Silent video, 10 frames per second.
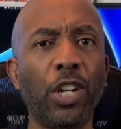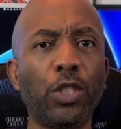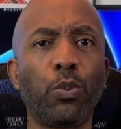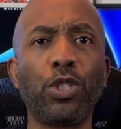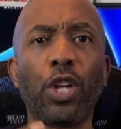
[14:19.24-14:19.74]

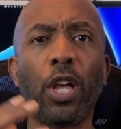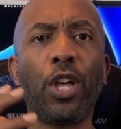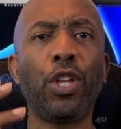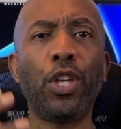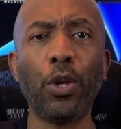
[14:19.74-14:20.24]
was
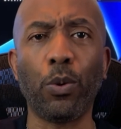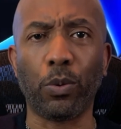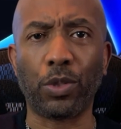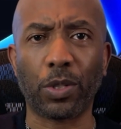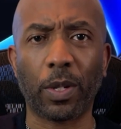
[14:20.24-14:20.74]

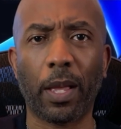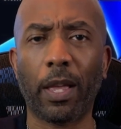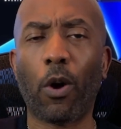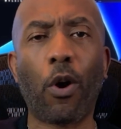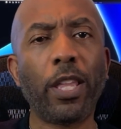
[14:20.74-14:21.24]
huge.
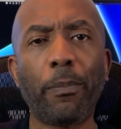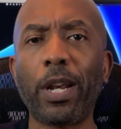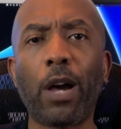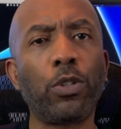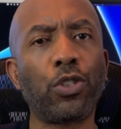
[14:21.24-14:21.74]
All they put
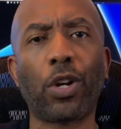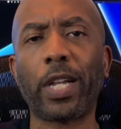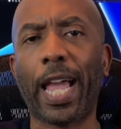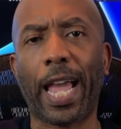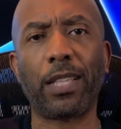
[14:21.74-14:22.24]
out was
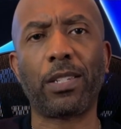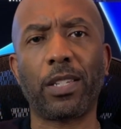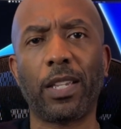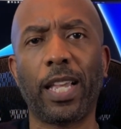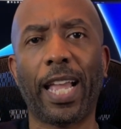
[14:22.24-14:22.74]
trucker hats
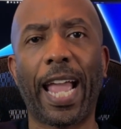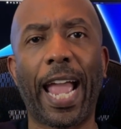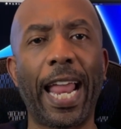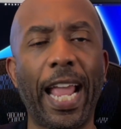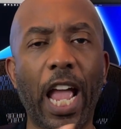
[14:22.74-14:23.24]

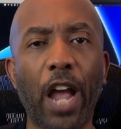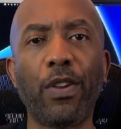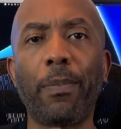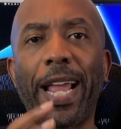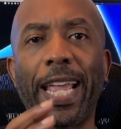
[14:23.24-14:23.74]
and
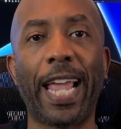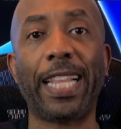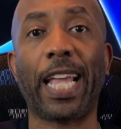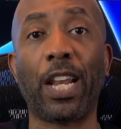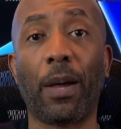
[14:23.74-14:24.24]
everybody
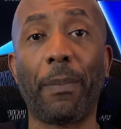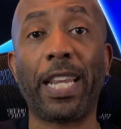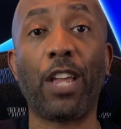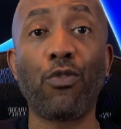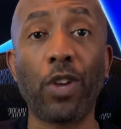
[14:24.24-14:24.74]
ate that up and
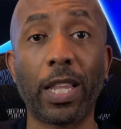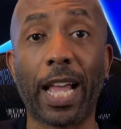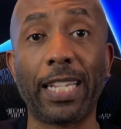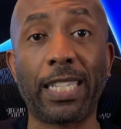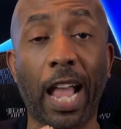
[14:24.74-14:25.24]
they
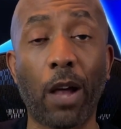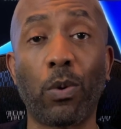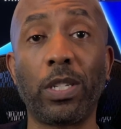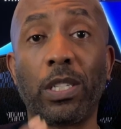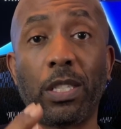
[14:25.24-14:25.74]
realized that
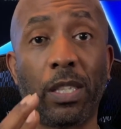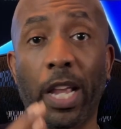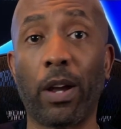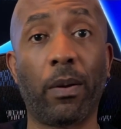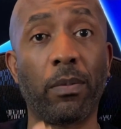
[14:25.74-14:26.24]
was
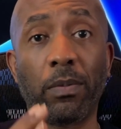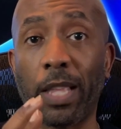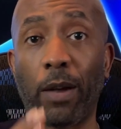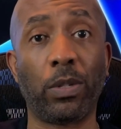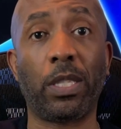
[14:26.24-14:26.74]
their
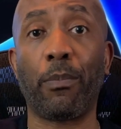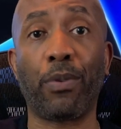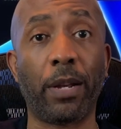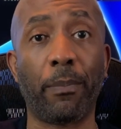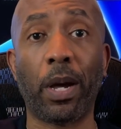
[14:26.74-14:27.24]

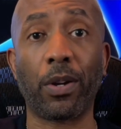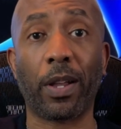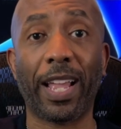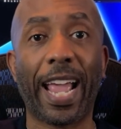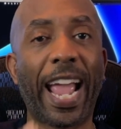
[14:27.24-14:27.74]
bread and
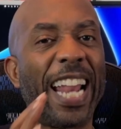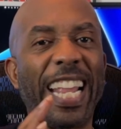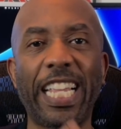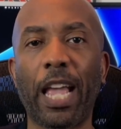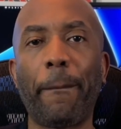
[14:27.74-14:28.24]
butter and they
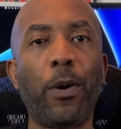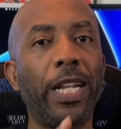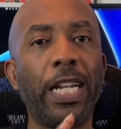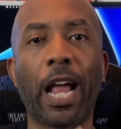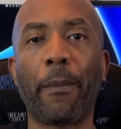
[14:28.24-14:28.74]
kept
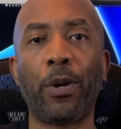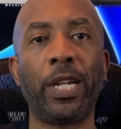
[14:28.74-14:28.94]
putting it out.